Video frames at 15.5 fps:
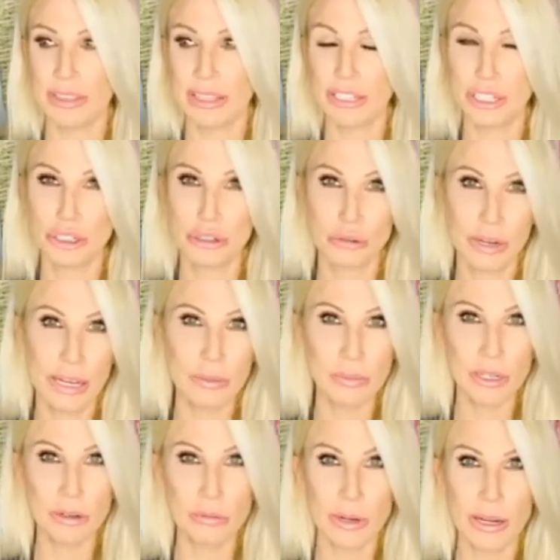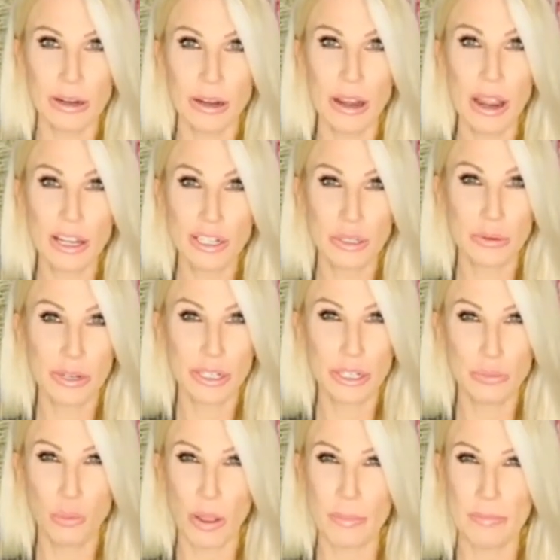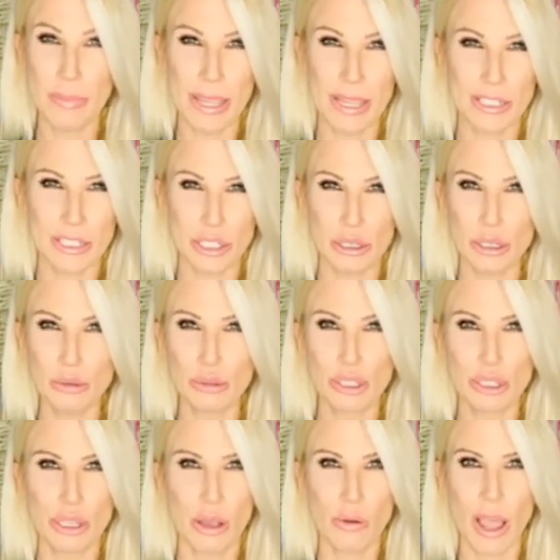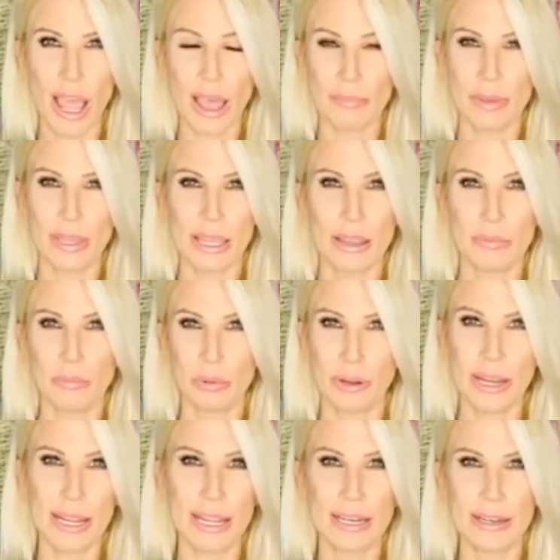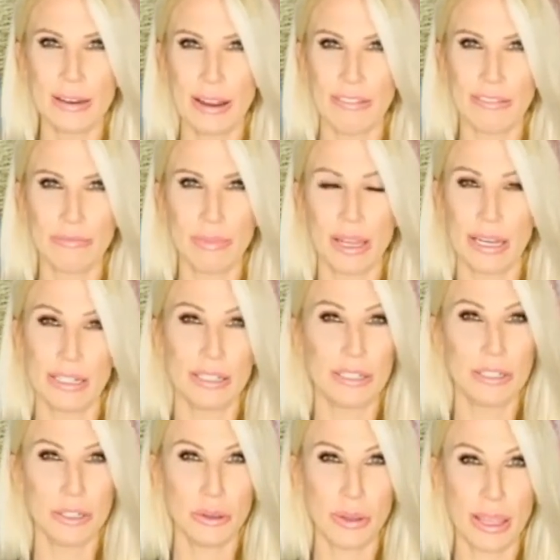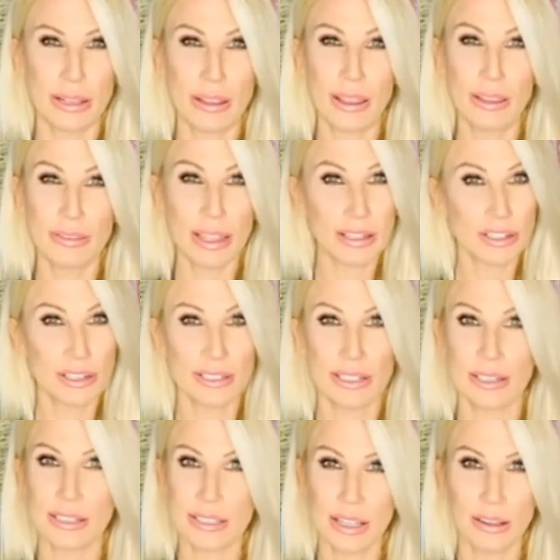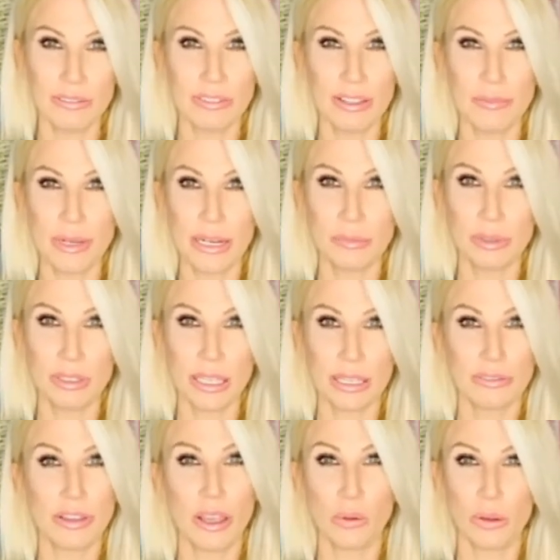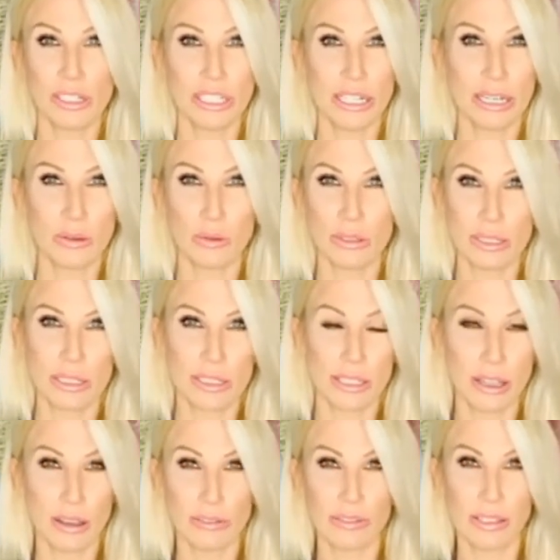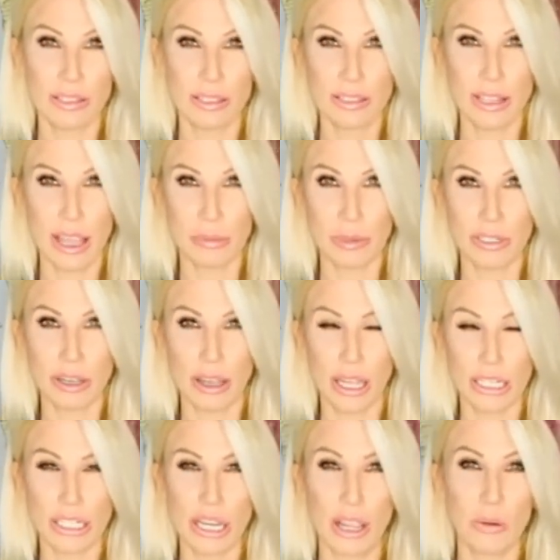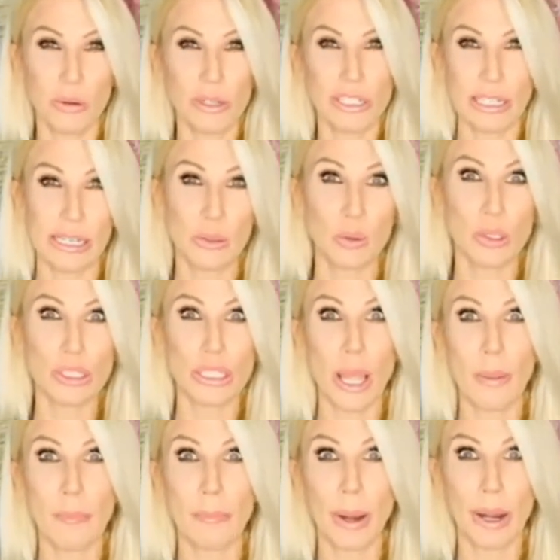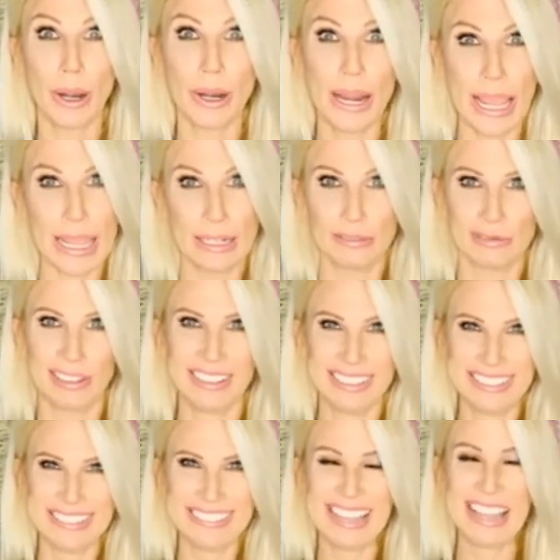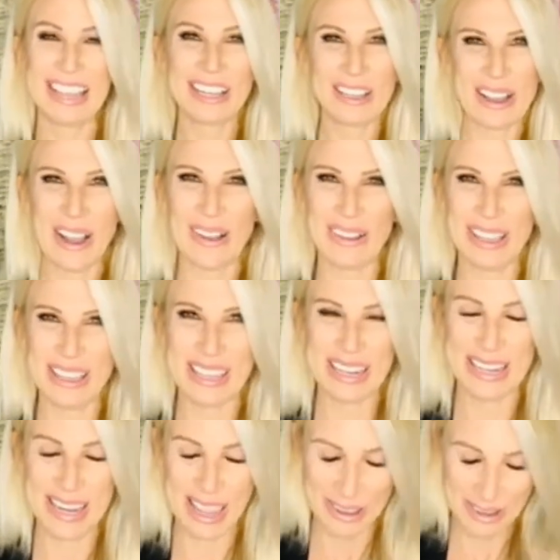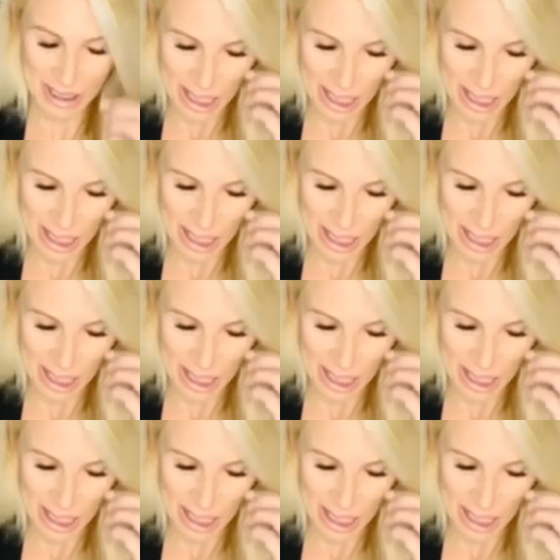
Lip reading: the dream career doing what makes you so happy and bring in enough money to do it? That's just a self-limiting belief, which equals self-sabotage, which equals burn it. Call in the new.